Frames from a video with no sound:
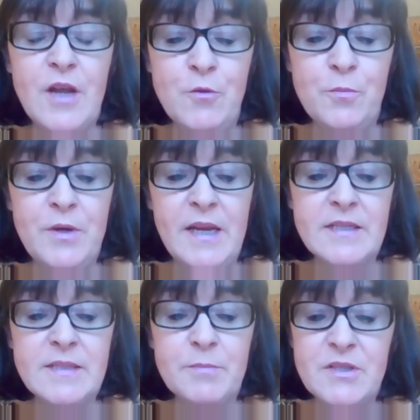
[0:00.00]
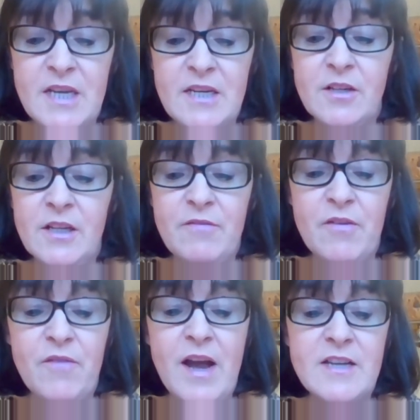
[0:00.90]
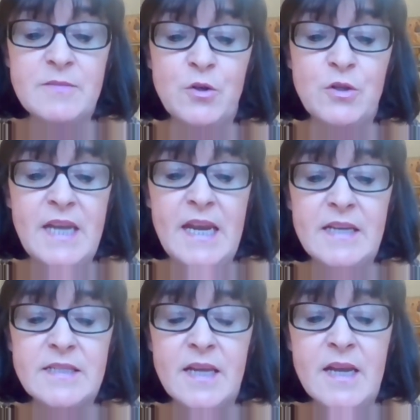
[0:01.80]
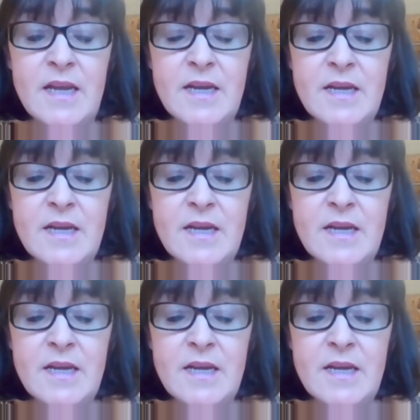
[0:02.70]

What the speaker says: outbreaks, particularly if the virus mutates.